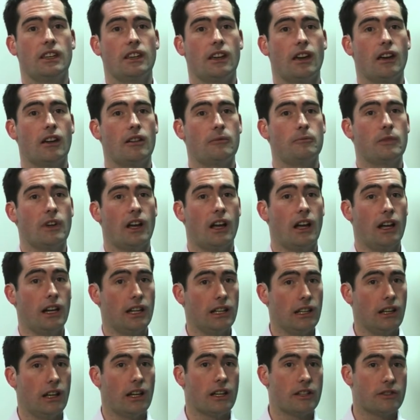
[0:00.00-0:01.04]

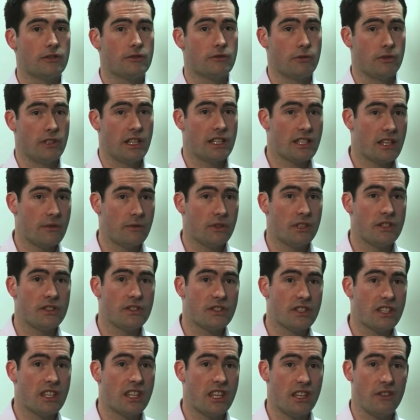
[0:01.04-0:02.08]
Highlight through
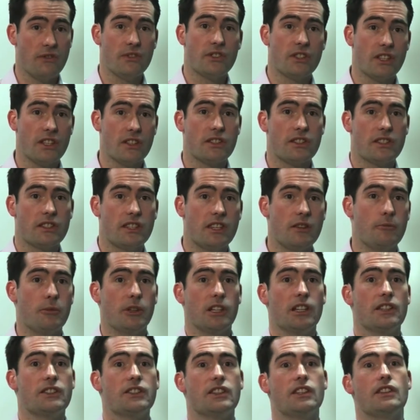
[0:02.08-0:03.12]
netEvidence gives us the
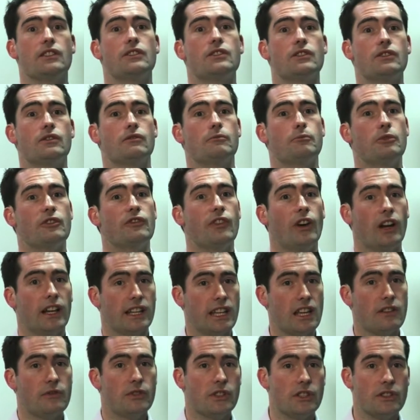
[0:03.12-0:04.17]
ability to provide
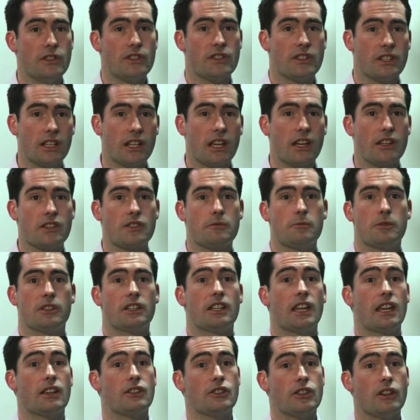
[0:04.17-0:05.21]
evidence to the customer that
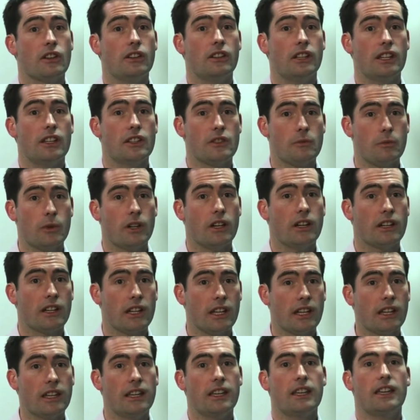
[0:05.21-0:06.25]
that journey is
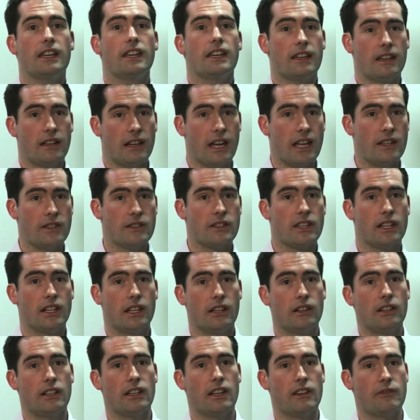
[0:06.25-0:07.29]
working, hence they
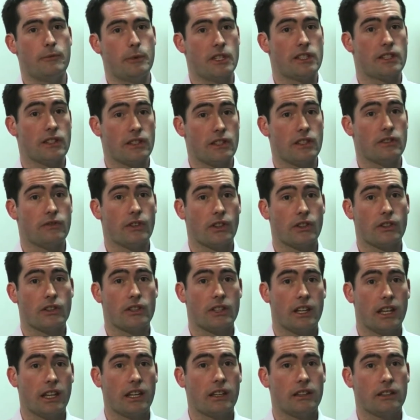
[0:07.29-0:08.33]
know that their business is
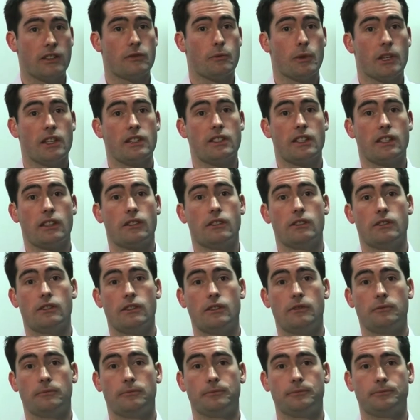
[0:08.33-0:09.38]
functioning as well as it could
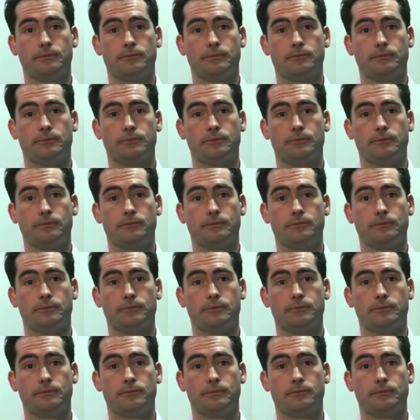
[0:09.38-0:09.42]
do.